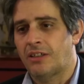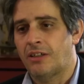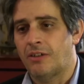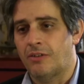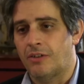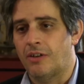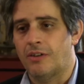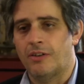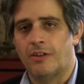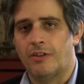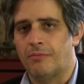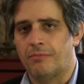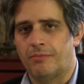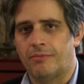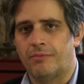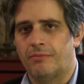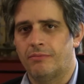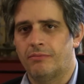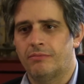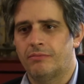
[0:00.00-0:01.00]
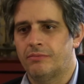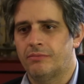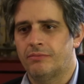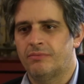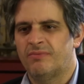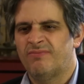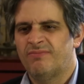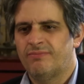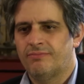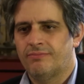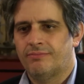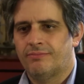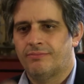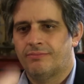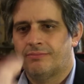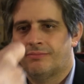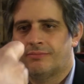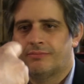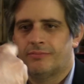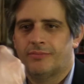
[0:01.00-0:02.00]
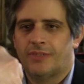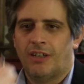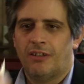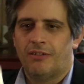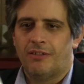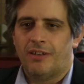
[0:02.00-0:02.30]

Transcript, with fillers: No, no, no. Page two is for Craig. All